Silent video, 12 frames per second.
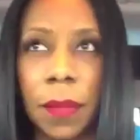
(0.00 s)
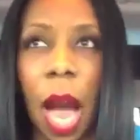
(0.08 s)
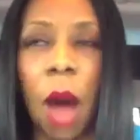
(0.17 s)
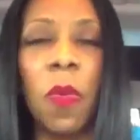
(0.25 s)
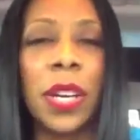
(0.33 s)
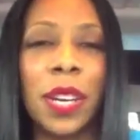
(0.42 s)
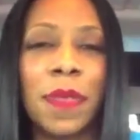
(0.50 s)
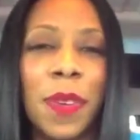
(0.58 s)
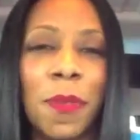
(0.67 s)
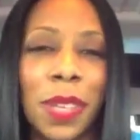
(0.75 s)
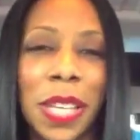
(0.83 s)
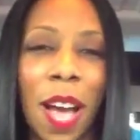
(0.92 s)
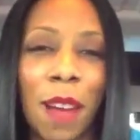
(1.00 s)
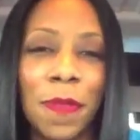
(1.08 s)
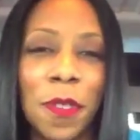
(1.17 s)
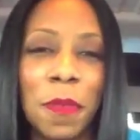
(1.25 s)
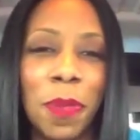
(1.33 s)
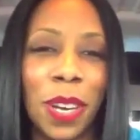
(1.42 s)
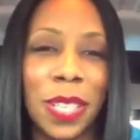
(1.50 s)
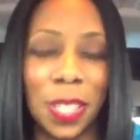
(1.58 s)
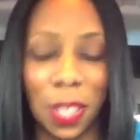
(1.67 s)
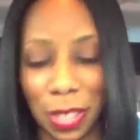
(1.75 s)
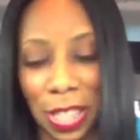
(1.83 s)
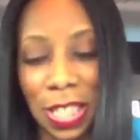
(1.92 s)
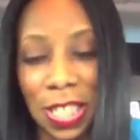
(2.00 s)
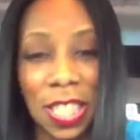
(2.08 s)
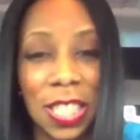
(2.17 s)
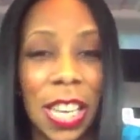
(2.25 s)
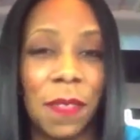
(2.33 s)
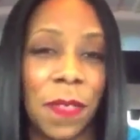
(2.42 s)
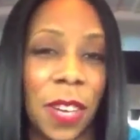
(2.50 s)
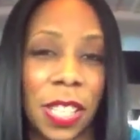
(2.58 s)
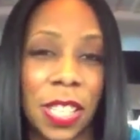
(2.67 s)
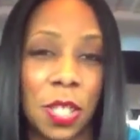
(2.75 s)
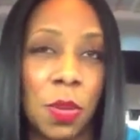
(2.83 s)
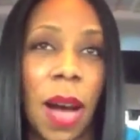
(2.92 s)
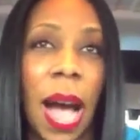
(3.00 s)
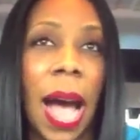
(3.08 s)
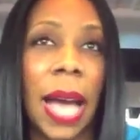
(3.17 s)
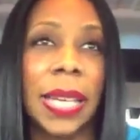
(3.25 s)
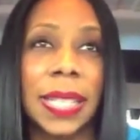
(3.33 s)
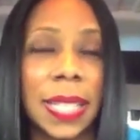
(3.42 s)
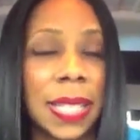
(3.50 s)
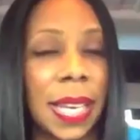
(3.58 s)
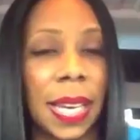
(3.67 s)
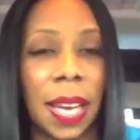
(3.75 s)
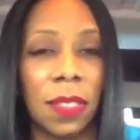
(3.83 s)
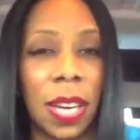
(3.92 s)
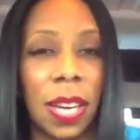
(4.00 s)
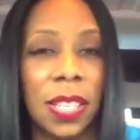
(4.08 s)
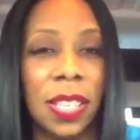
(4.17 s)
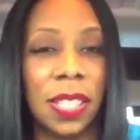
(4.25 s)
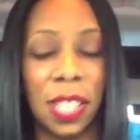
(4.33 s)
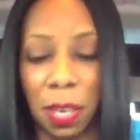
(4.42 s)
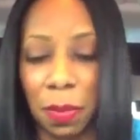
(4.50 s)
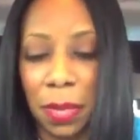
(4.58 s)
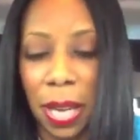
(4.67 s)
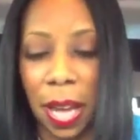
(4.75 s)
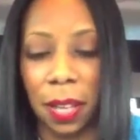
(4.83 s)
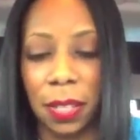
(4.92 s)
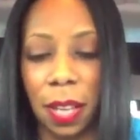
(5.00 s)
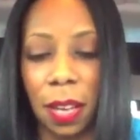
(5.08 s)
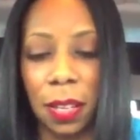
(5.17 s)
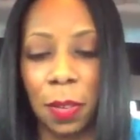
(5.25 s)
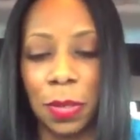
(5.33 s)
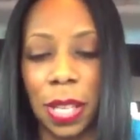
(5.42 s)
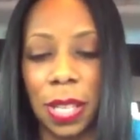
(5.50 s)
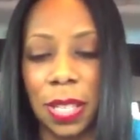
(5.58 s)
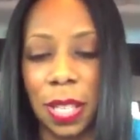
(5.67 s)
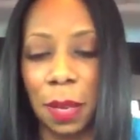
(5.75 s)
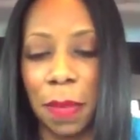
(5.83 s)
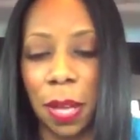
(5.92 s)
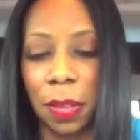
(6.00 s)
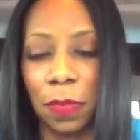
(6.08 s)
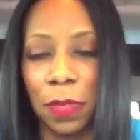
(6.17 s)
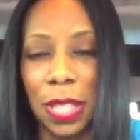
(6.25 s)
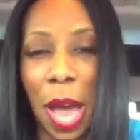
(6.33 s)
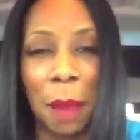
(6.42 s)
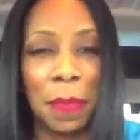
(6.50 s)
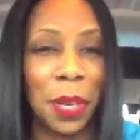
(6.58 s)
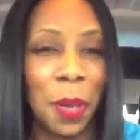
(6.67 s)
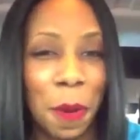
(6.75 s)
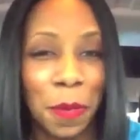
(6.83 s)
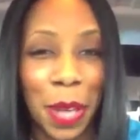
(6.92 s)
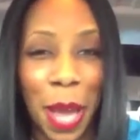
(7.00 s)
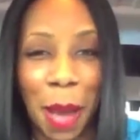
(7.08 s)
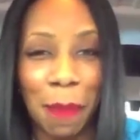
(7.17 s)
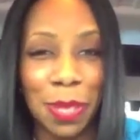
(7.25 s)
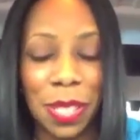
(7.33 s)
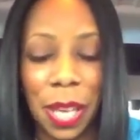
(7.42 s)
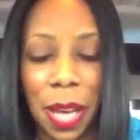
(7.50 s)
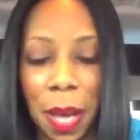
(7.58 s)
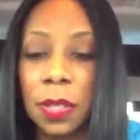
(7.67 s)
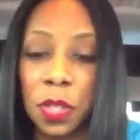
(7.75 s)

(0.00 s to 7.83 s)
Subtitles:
I wonder if he really got food poisoning, or did he just get fucking too high and sick over there, couldn't come down. Y'all know what they say about what's happening over in Amsterdam.